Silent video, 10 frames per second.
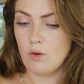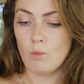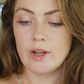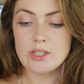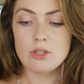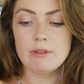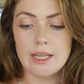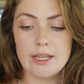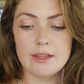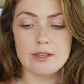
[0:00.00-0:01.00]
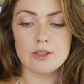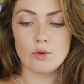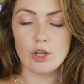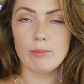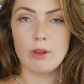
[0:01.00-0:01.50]
Once you get the
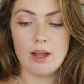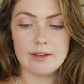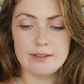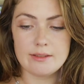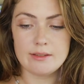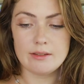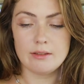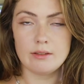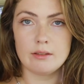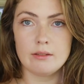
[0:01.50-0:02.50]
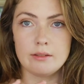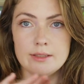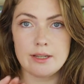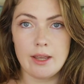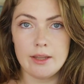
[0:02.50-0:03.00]
soil blocks
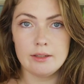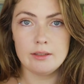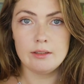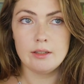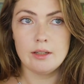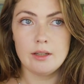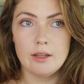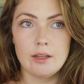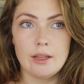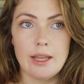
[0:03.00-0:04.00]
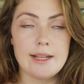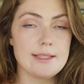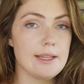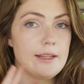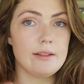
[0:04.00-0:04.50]
done, it's
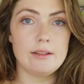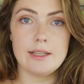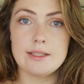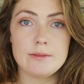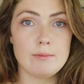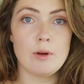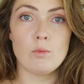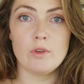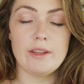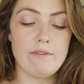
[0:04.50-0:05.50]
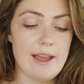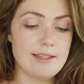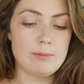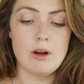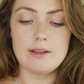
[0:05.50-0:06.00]
a really
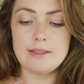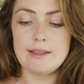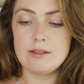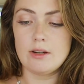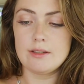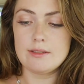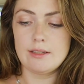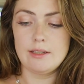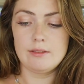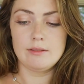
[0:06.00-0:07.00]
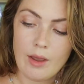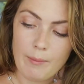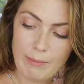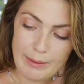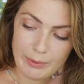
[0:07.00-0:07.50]
fast process, honestly.
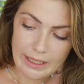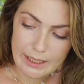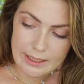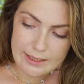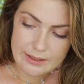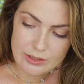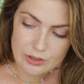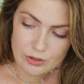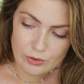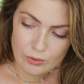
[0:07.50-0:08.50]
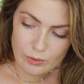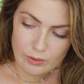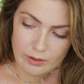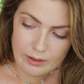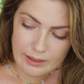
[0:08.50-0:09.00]
My plan is
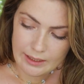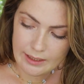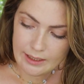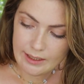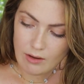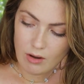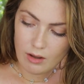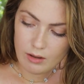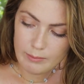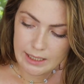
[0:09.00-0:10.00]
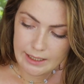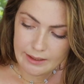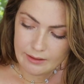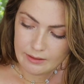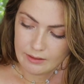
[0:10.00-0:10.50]
to get all my